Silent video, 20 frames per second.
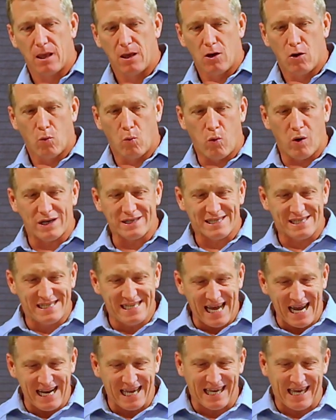was
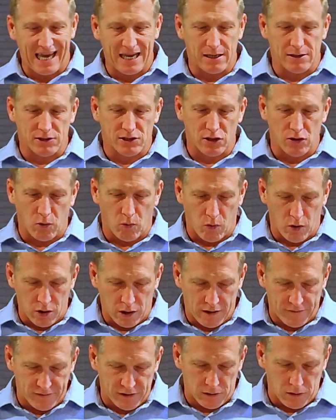dedicated to the work
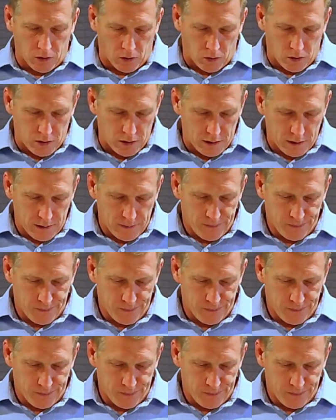of the Lord,